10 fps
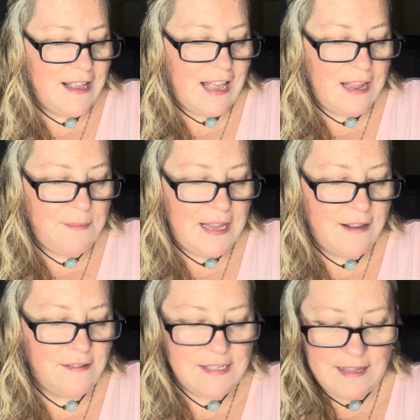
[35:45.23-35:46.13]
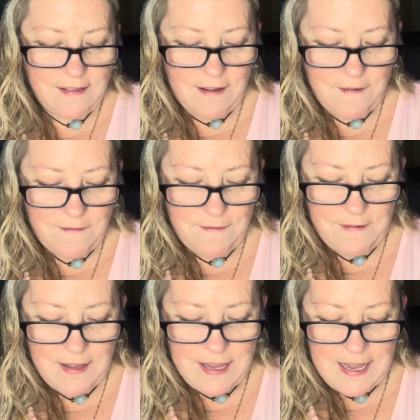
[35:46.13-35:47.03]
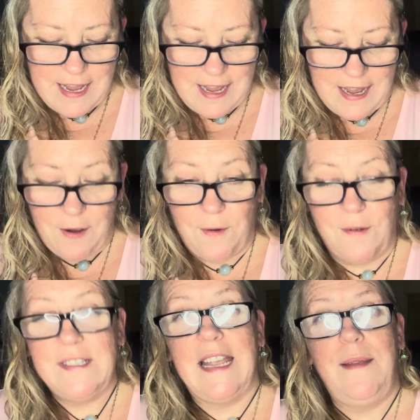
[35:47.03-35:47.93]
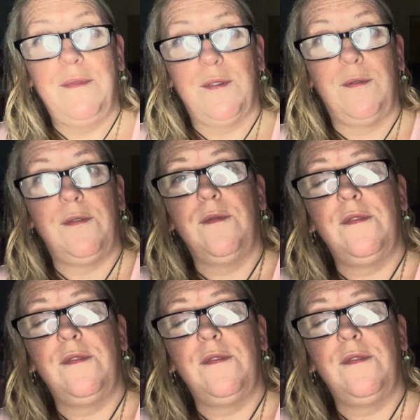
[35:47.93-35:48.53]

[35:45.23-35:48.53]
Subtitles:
I am held in love at all times also.